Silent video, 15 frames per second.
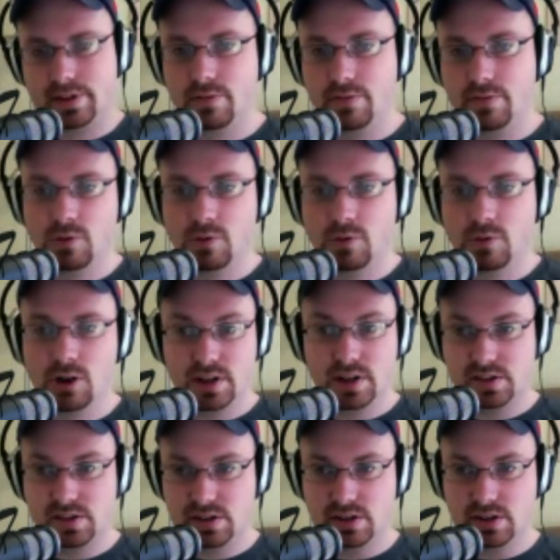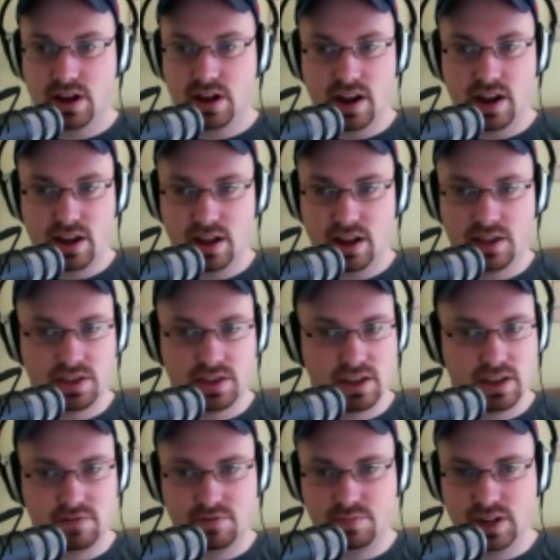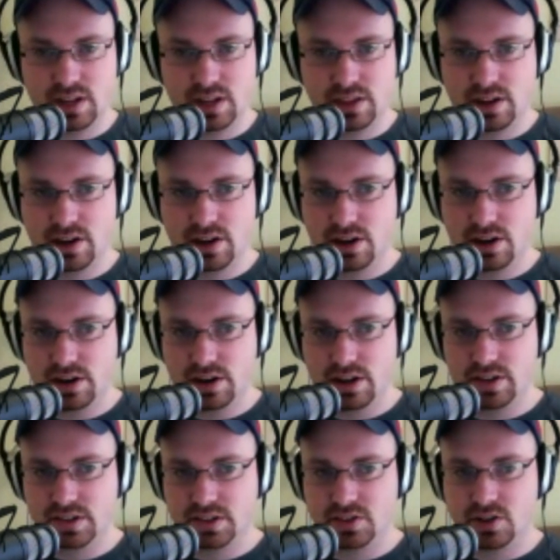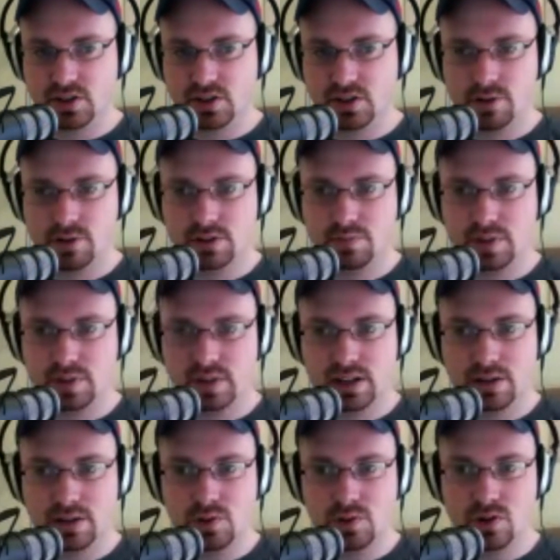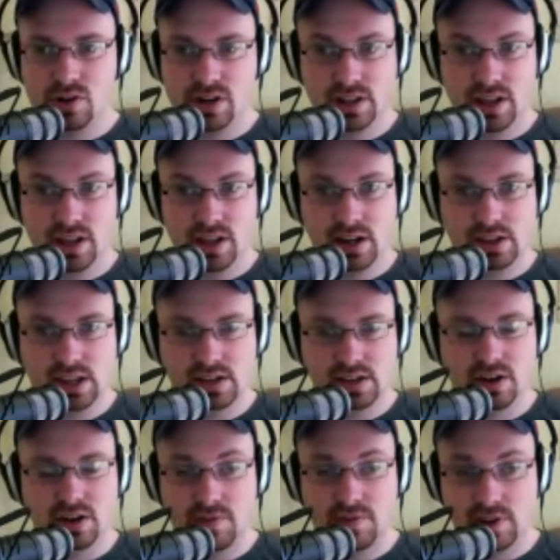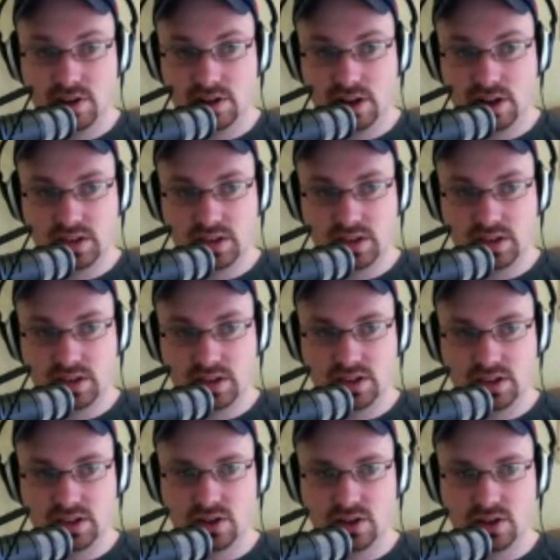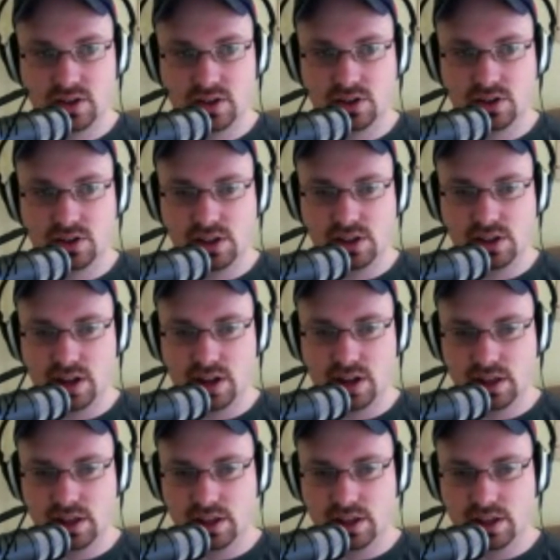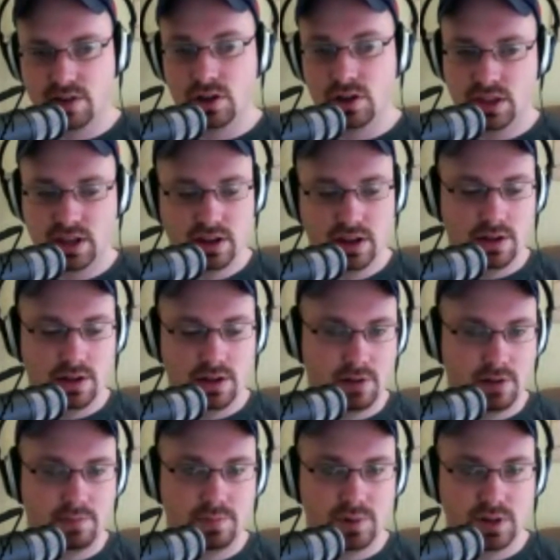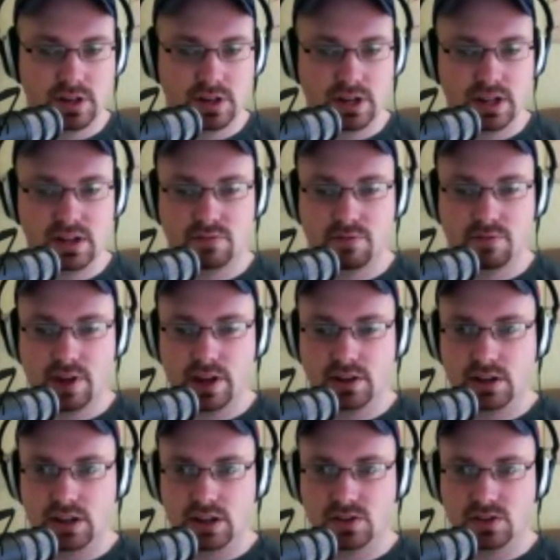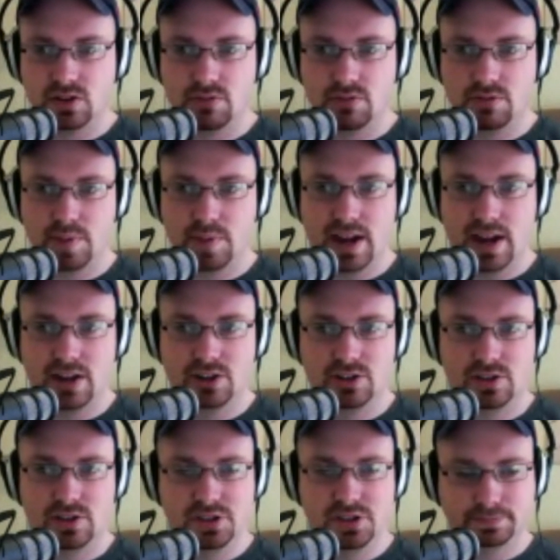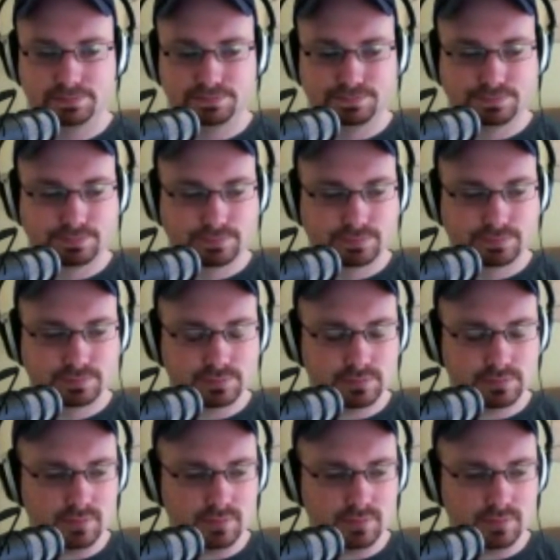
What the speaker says: Workbench, I think would be in there as a third one to be community led, and that's not even necessarily a Laravel community thing, but just an easy way to get started with packages.